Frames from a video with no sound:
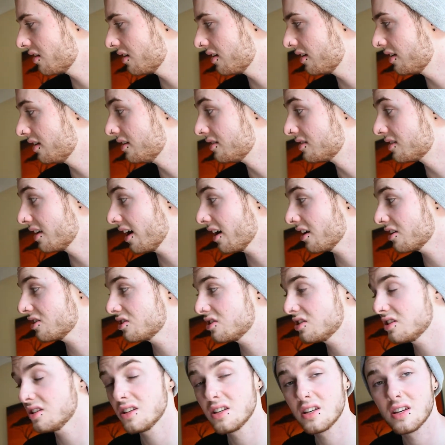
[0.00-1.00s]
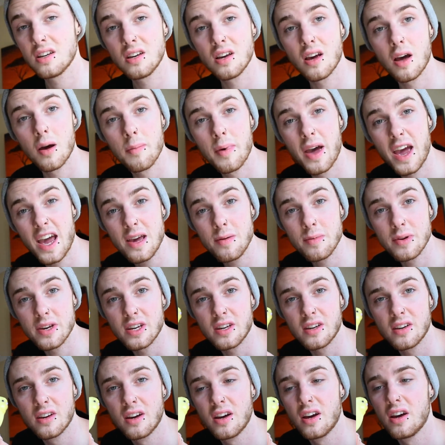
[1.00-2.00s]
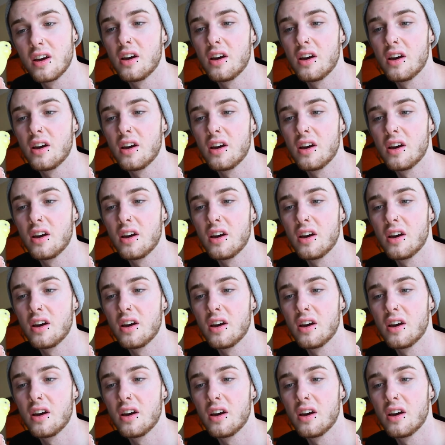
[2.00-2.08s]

is actually a baby.